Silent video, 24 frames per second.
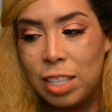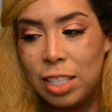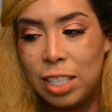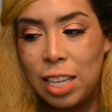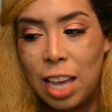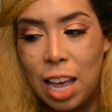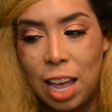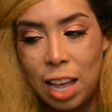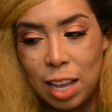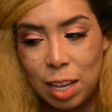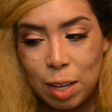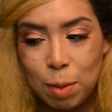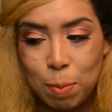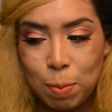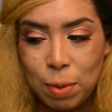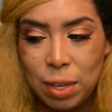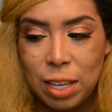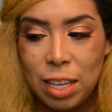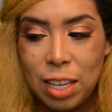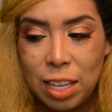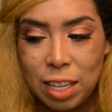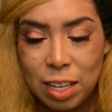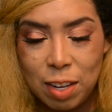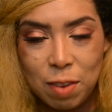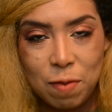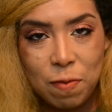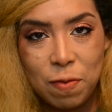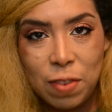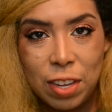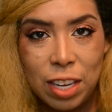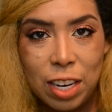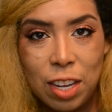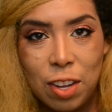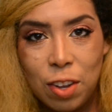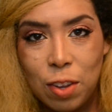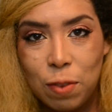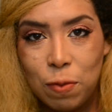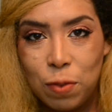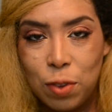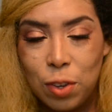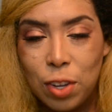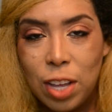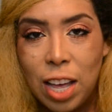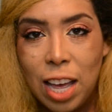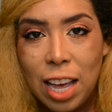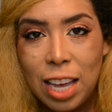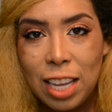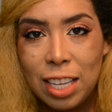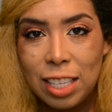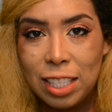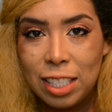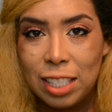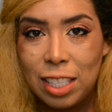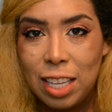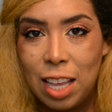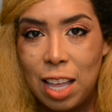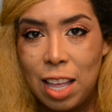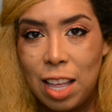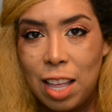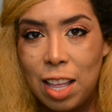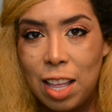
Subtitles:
tag me in the video if you guys